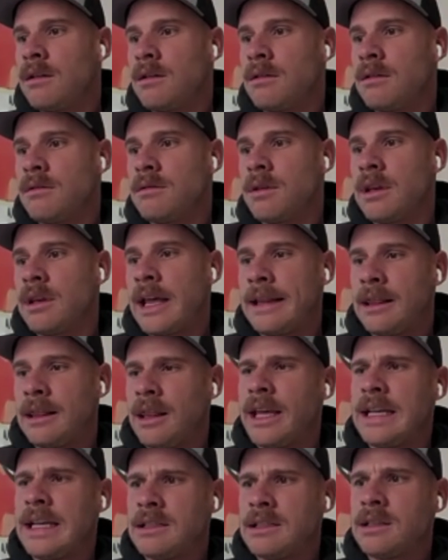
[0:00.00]

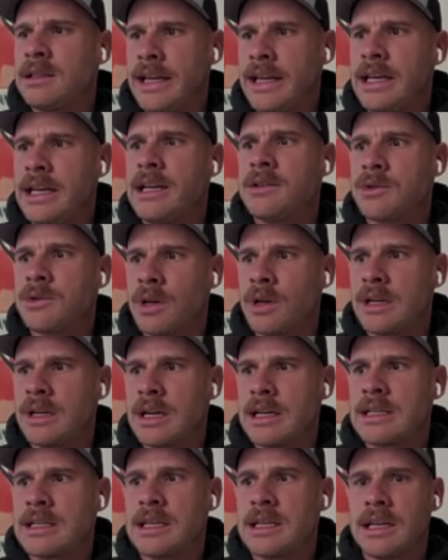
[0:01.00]
late in
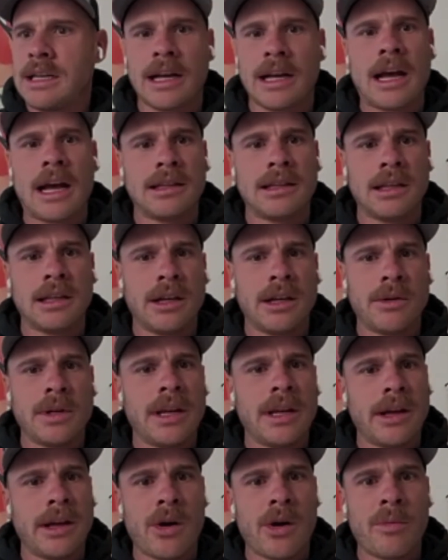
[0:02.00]
2019, I got the gig with
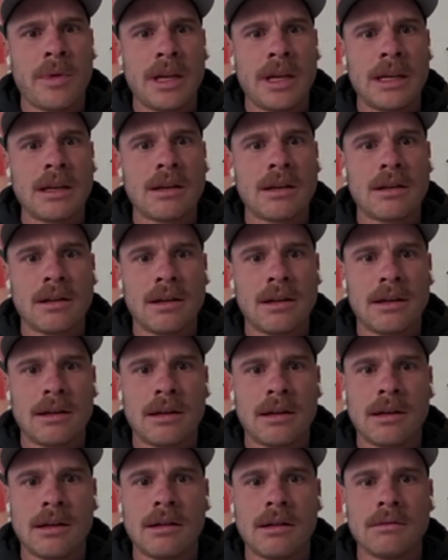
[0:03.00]
Naomi,
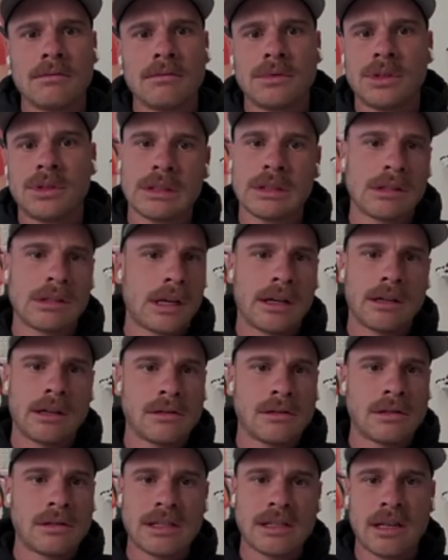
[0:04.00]
just like
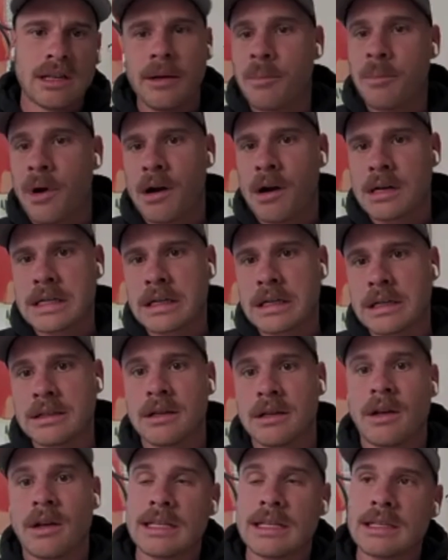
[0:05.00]
as a hitting partner
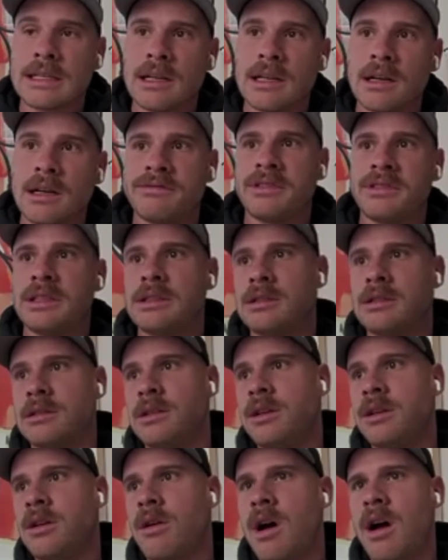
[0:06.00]
and all that stuff. And
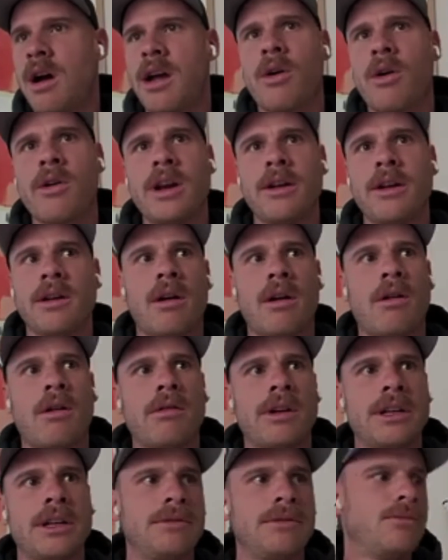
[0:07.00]
I
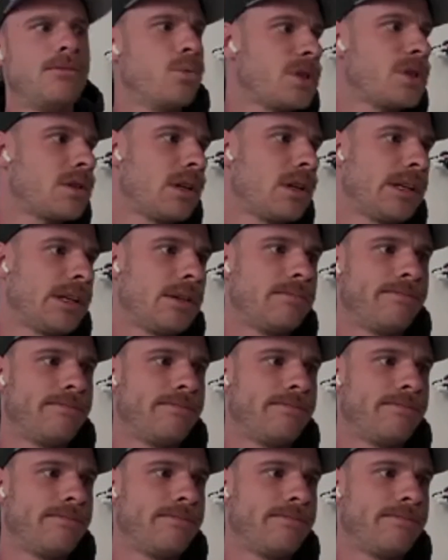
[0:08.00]
already was like,